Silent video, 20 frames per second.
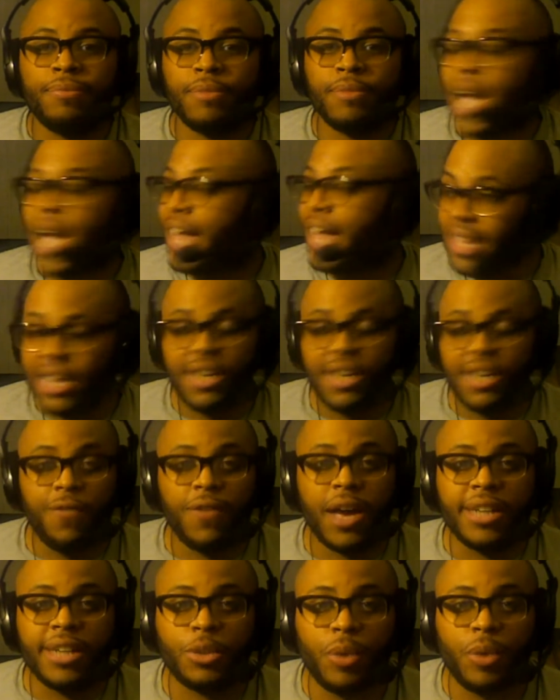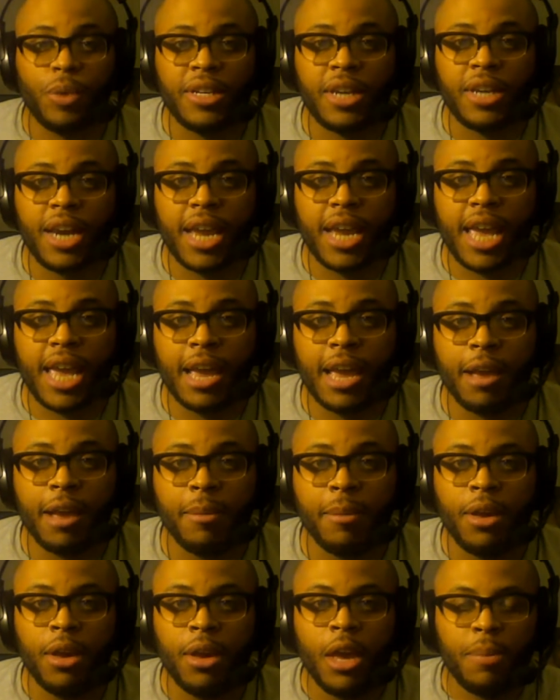I think it defines the rest of the game
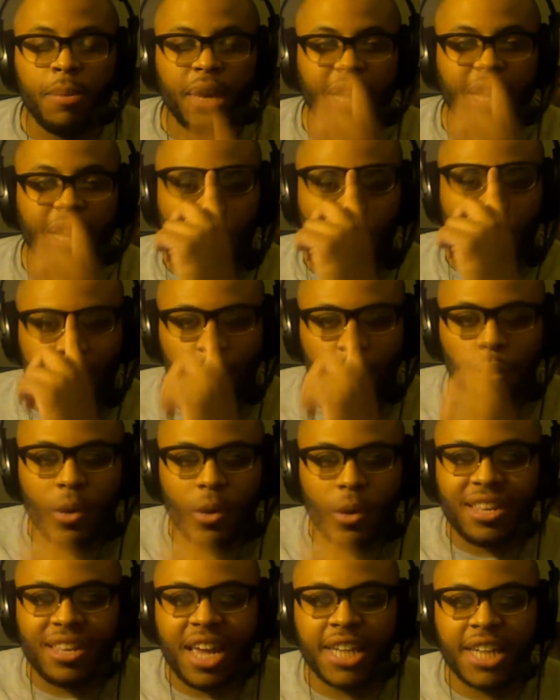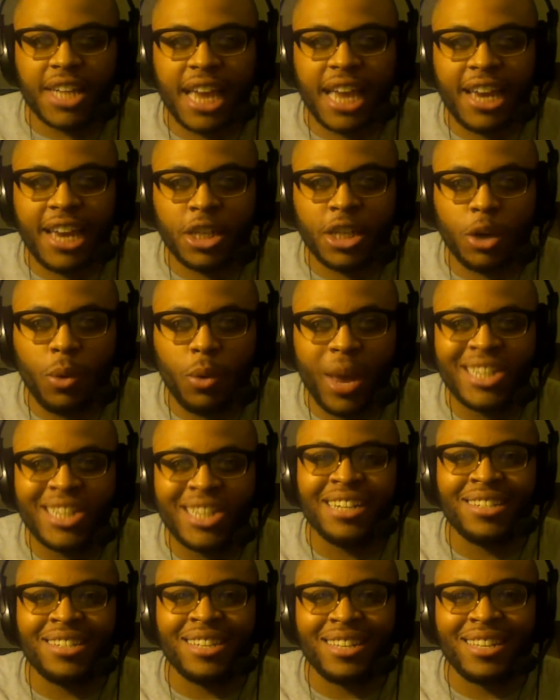because whoever wins the next HOH
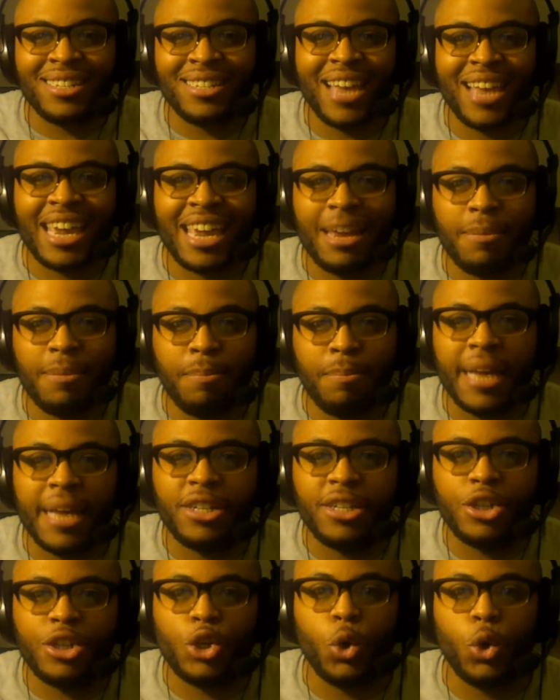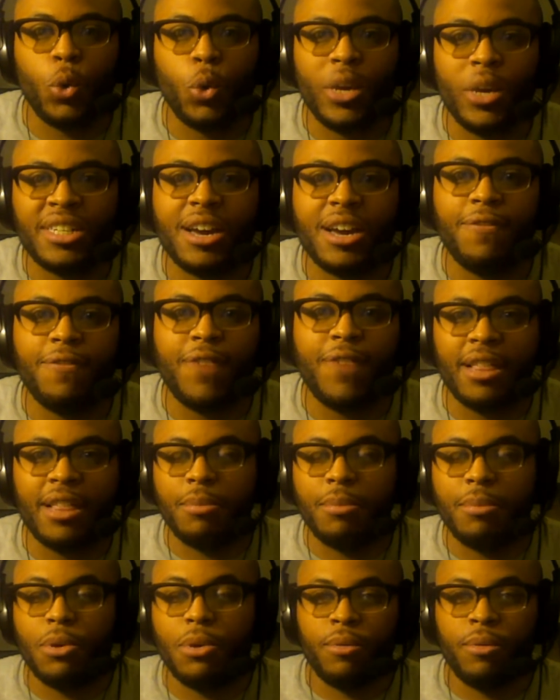gets the second best twist
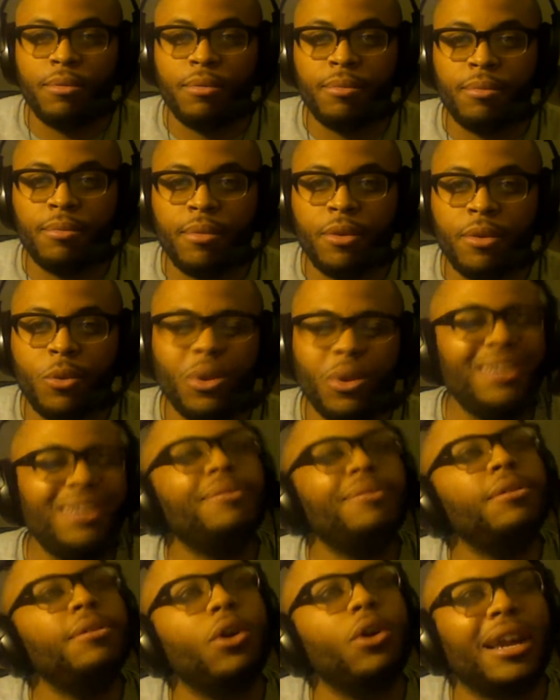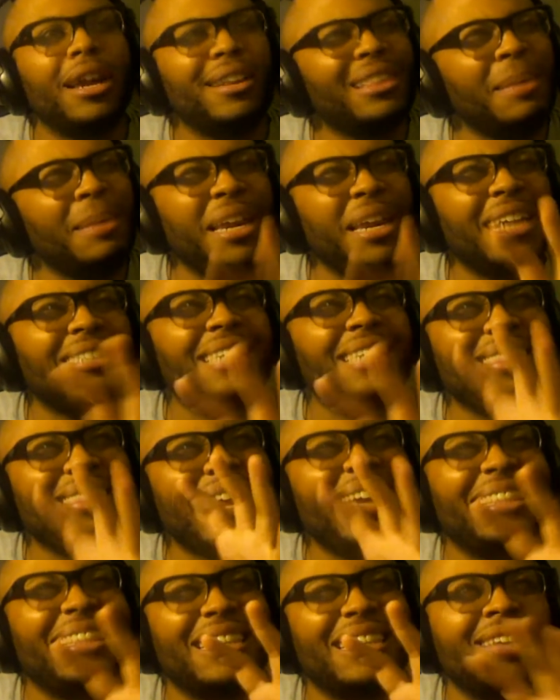available. Well, all right, let me not say
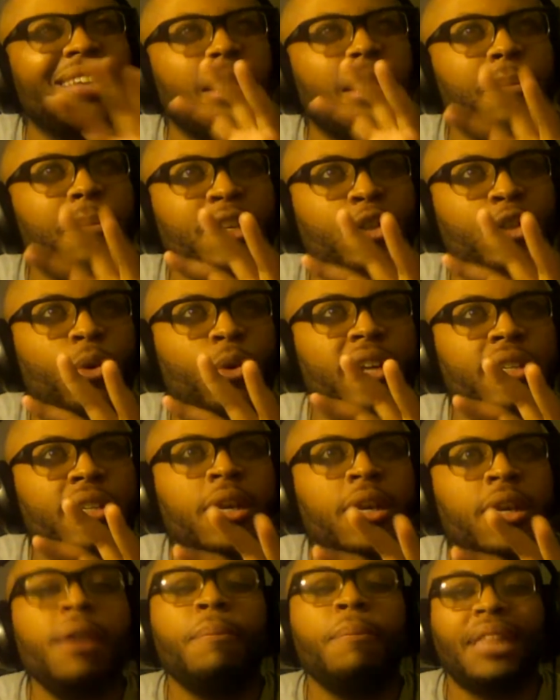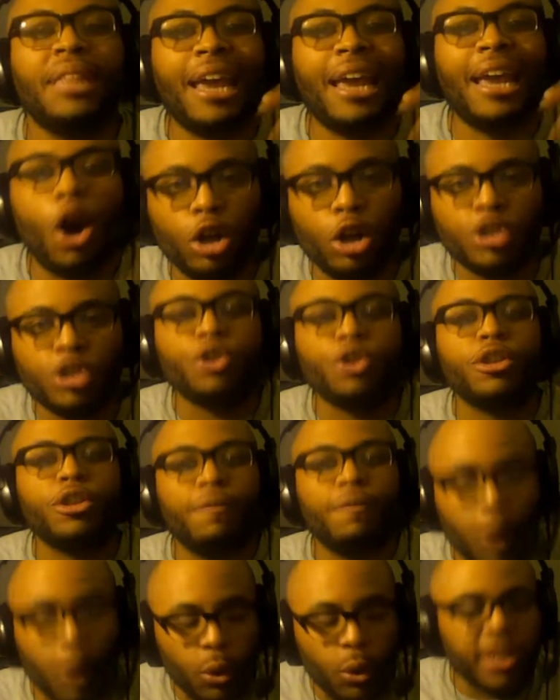they get the second best twist, but they alter
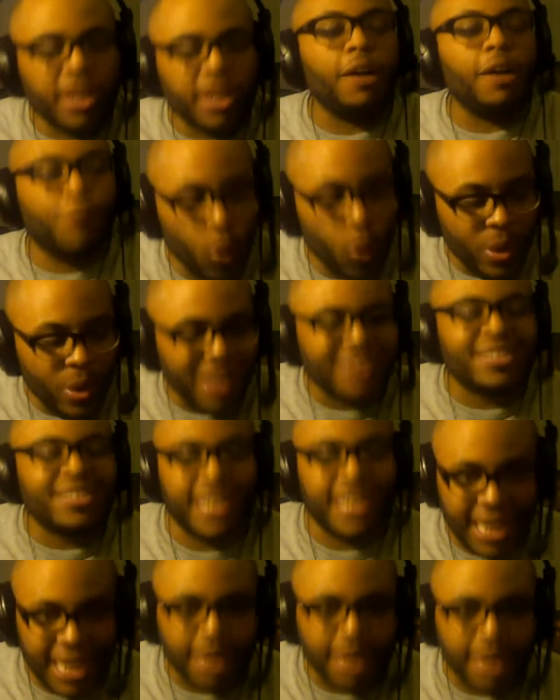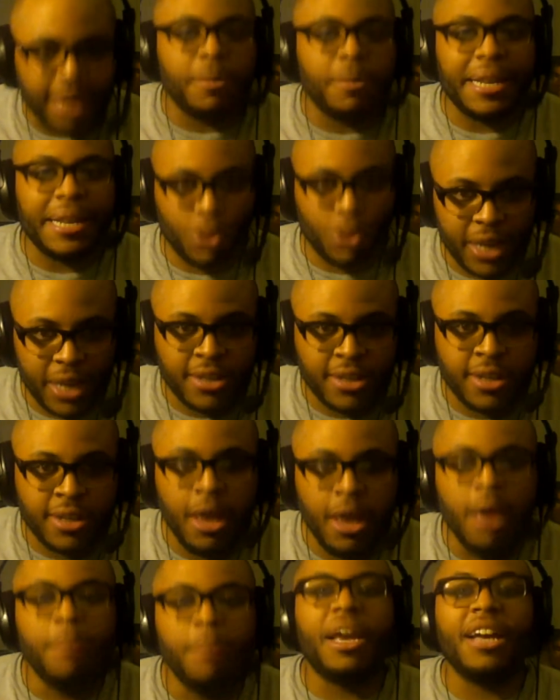the voting of who gets the second best twist
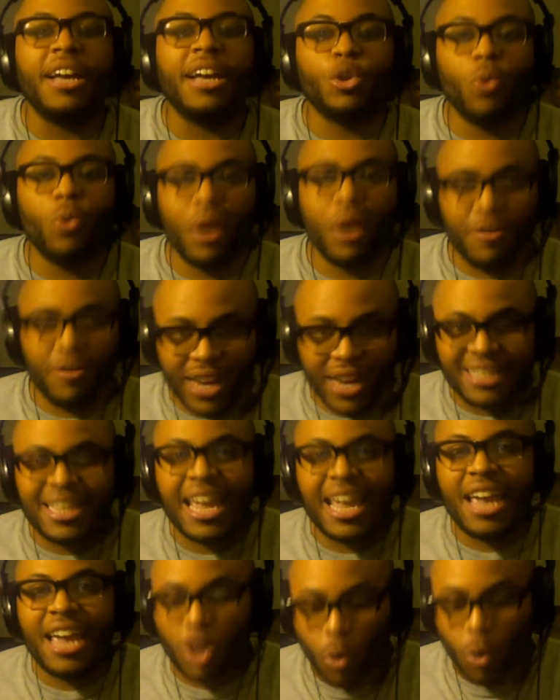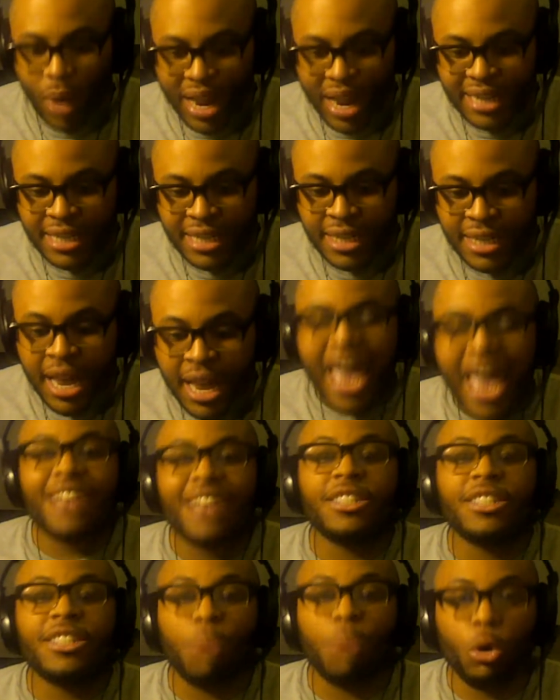because whoever gets the HOH
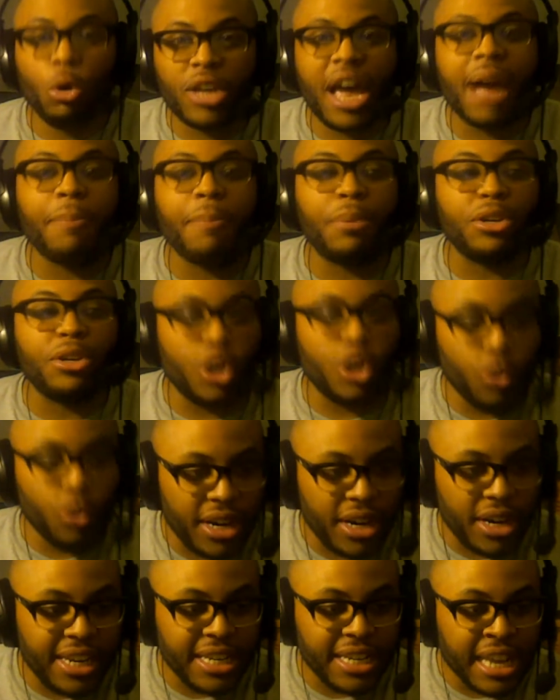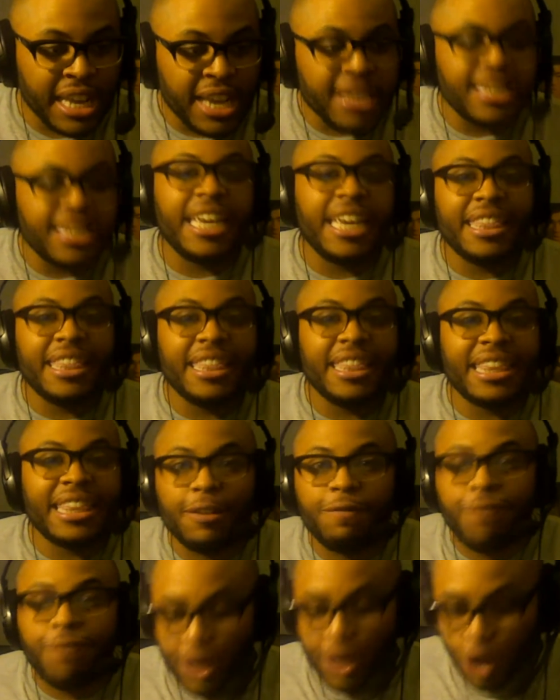has the most opportunities to get the
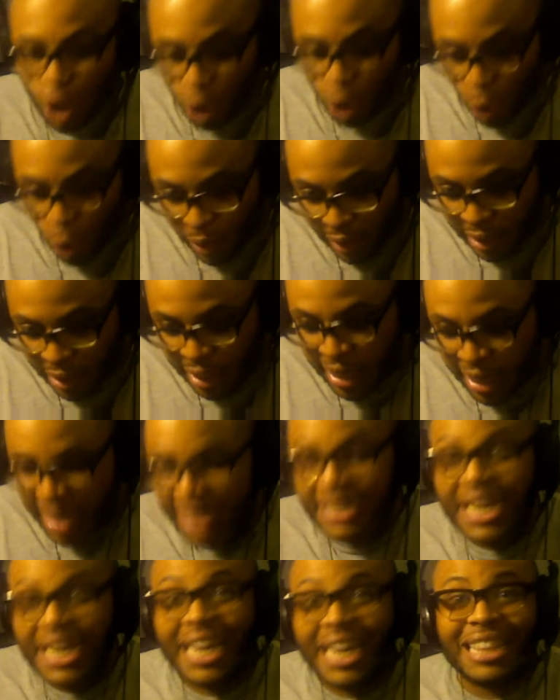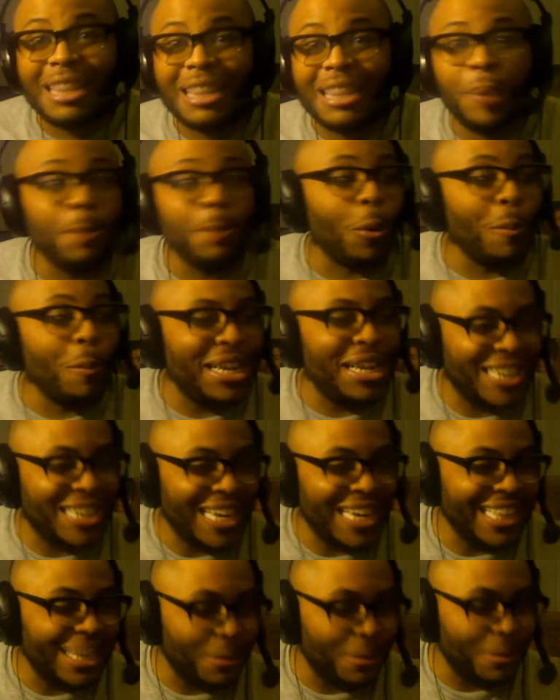confessional work, to get the people
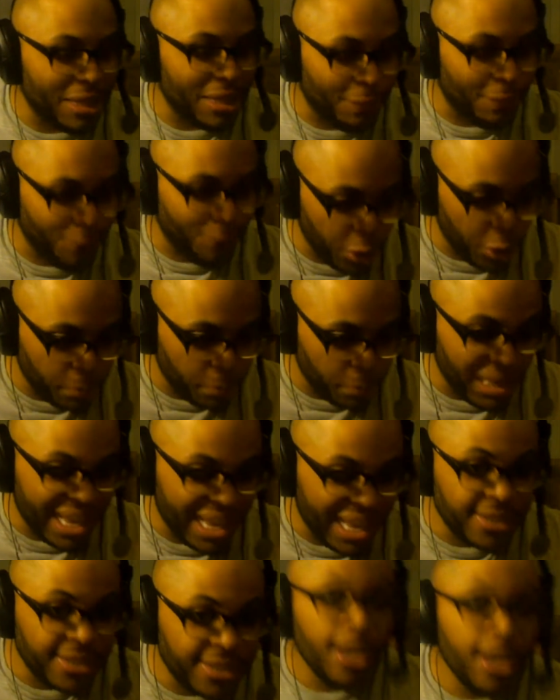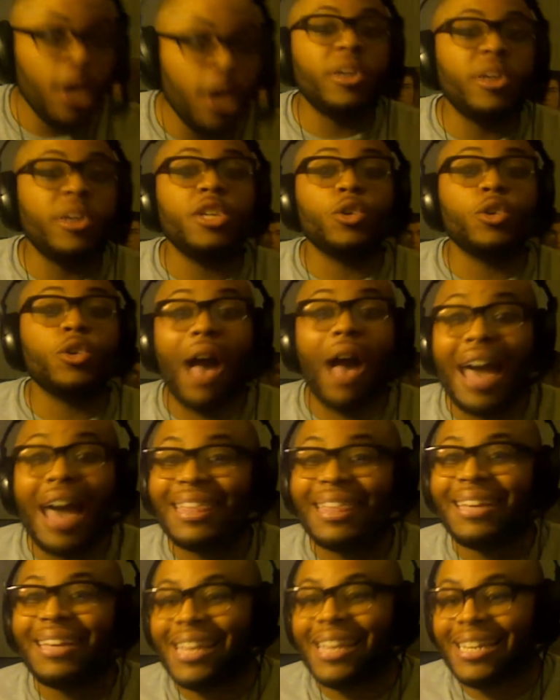mentioning them in the first place, which is why I
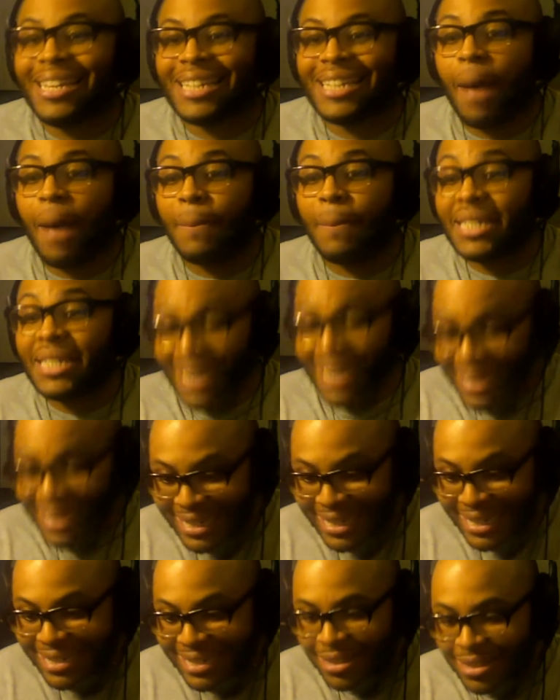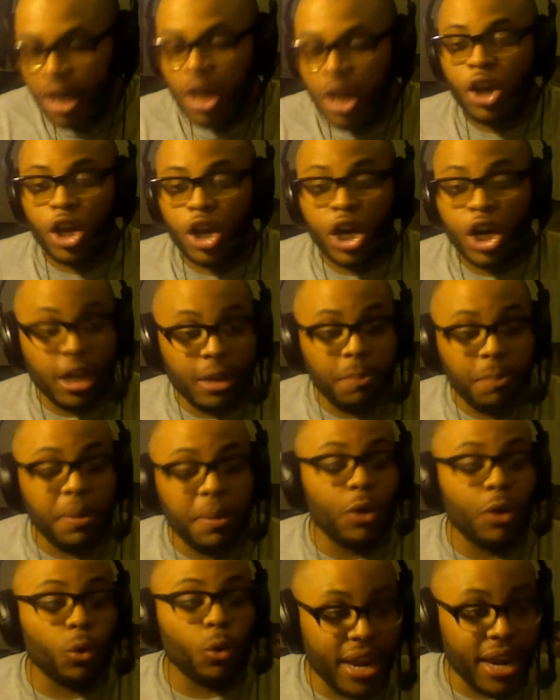think these competitions could
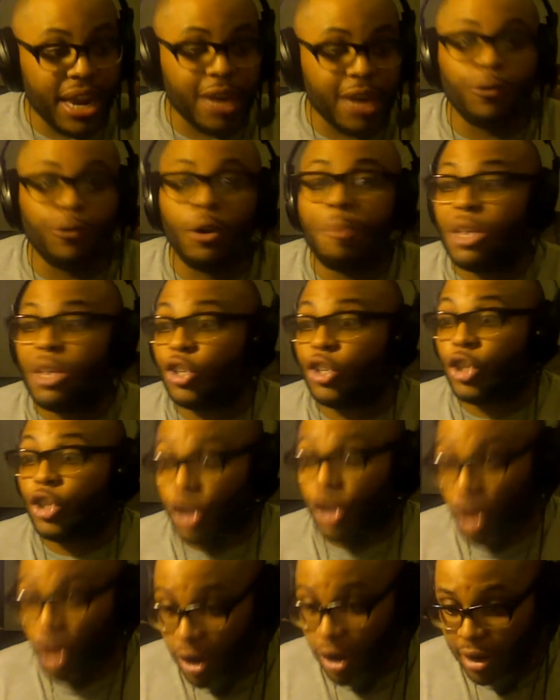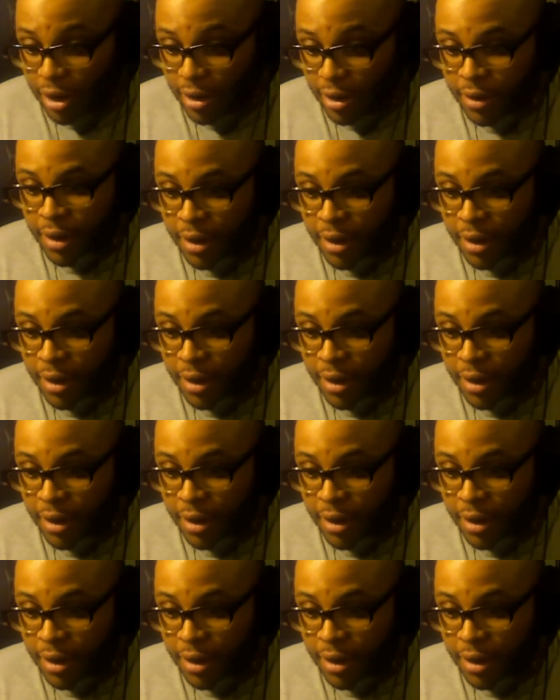be rigged from the start